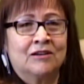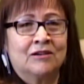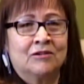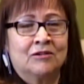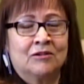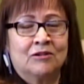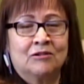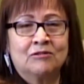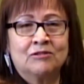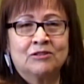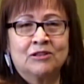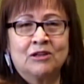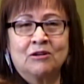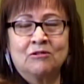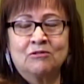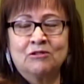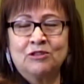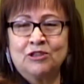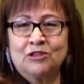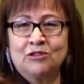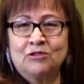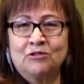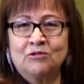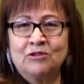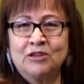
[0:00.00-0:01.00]
where it was
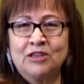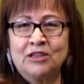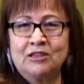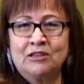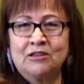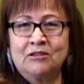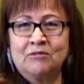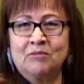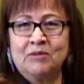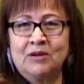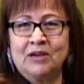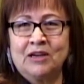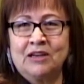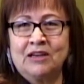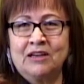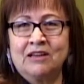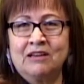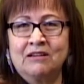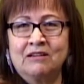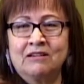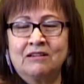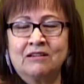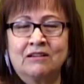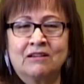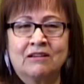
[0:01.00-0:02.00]
always 3 to the bed.
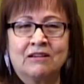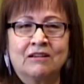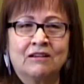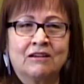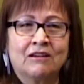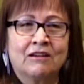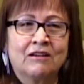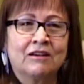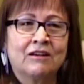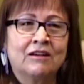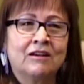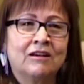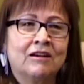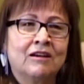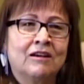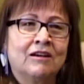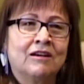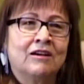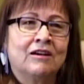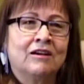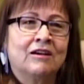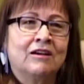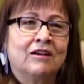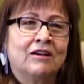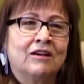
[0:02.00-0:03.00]

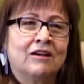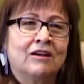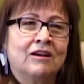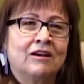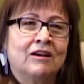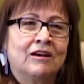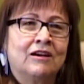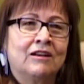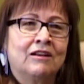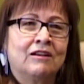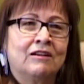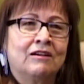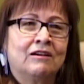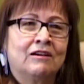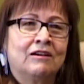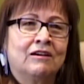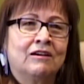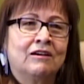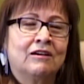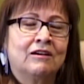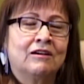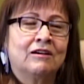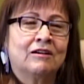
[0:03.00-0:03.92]
And